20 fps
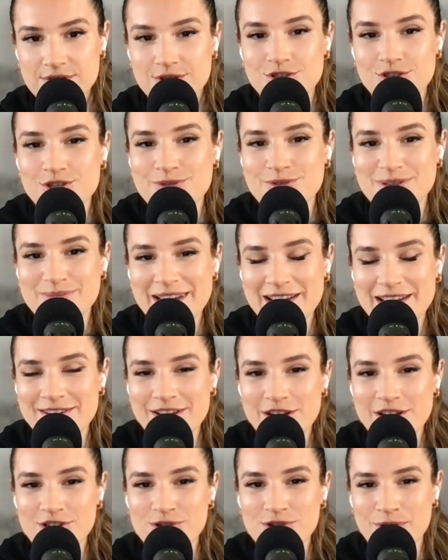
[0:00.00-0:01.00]
So she was making
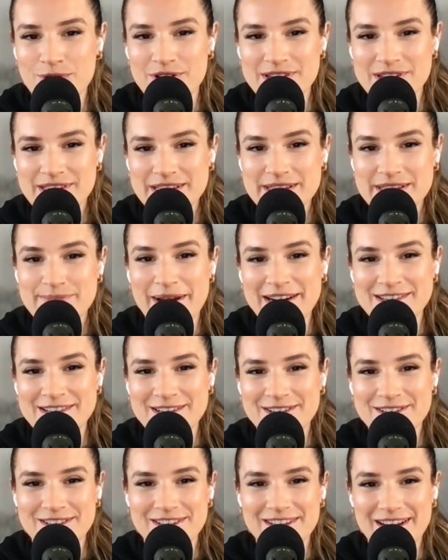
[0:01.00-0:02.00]
like a tourist
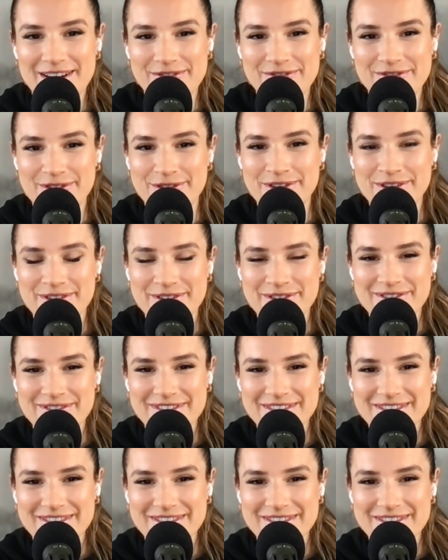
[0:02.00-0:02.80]
spectacle out of voodoo?